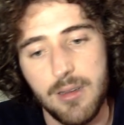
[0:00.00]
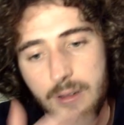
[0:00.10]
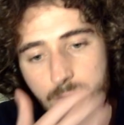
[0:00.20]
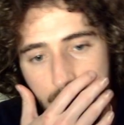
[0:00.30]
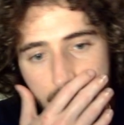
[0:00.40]

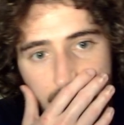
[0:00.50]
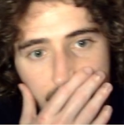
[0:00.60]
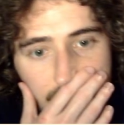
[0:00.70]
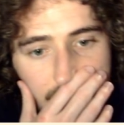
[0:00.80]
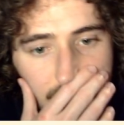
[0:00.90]
No way.
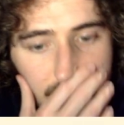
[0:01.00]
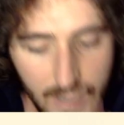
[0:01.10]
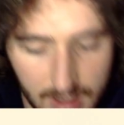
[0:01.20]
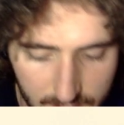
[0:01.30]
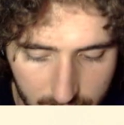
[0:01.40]

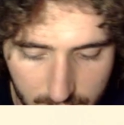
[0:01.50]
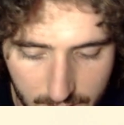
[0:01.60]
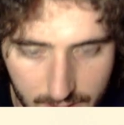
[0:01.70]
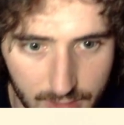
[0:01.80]
Did I seriously just